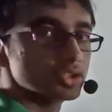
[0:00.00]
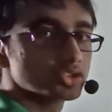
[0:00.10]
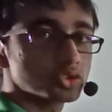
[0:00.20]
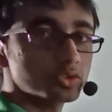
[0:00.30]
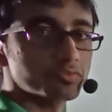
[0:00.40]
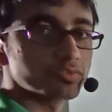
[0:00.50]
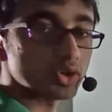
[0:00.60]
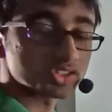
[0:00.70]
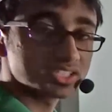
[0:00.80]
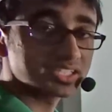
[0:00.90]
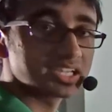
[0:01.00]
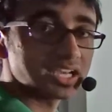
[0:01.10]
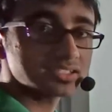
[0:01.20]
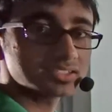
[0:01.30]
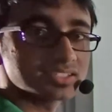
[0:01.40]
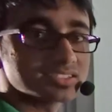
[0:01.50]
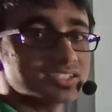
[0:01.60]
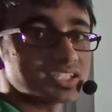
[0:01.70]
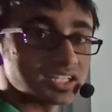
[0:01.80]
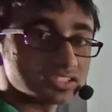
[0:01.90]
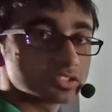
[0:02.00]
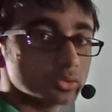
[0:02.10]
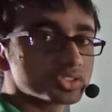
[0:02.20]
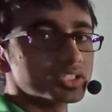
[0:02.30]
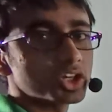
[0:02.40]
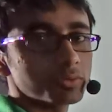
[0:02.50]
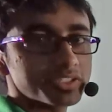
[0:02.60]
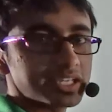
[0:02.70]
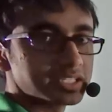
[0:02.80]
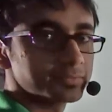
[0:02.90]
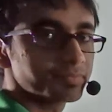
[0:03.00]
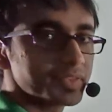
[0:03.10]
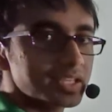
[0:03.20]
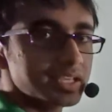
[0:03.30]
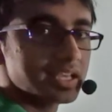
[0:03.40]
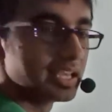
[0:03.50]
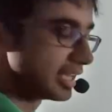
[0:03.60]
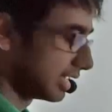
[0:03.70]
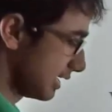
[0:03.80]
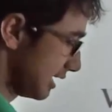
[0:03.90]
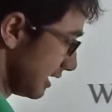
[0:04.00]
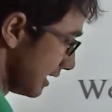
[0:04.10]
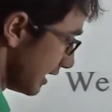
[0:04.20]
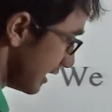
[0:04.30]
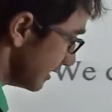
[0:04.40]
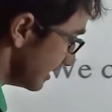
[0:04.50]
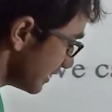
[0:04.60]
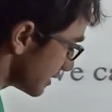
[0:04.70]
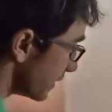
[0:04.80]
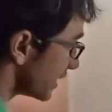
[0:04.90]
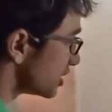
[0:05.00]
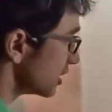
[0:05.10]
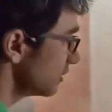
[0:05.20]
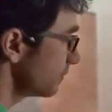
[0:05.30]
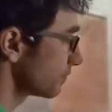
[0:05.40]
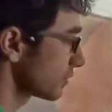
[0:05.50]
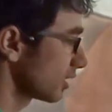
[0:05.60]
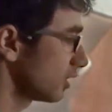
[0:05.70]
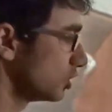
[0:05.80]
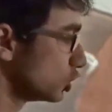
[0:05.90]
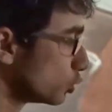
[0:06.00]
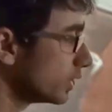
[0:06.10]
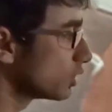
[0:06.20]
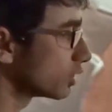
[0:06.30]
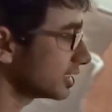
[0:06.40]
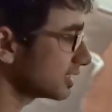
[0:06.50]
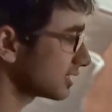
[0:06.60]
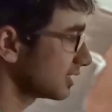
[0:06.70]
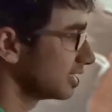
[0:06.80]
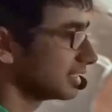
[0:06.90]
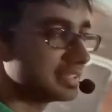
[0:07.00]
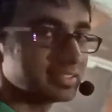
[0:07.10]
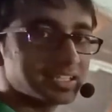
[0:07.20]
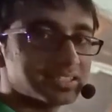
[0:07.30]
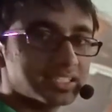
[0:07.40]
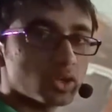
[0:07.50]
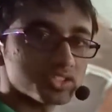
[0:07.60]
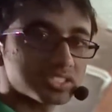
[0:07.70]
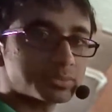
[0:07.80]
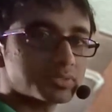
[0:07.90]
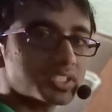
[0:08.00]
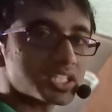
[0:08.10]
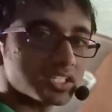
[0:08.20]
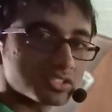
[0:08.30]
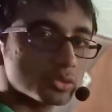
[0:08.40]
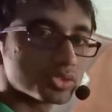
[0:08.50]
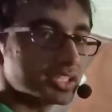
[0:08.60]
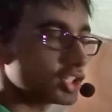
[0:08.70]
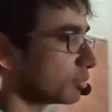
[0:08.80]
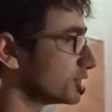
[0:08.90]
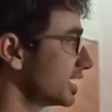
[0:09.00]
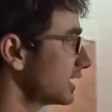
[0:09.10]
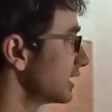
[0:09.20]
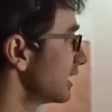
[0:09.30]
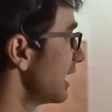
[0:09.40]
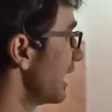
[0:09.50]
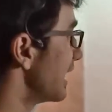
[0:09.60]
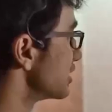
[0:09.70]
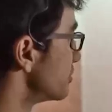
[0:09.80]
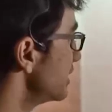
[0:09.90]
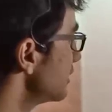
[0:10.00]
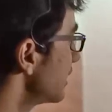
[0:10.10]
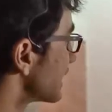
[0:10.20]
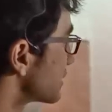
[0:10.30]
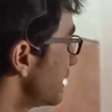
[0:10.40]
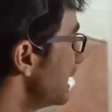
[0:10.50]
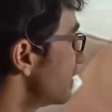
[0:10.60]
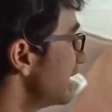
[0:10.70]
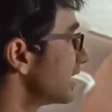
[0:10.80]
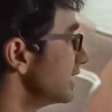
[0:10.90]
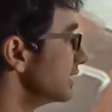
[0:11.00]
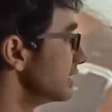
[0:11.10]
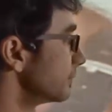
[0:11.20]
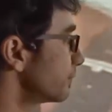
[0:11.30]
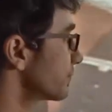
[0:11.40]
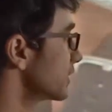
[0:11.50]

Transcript: So frosted glass is a translucent object. In this picture, you will notice that the concept of a translucent object has been explained very clearly.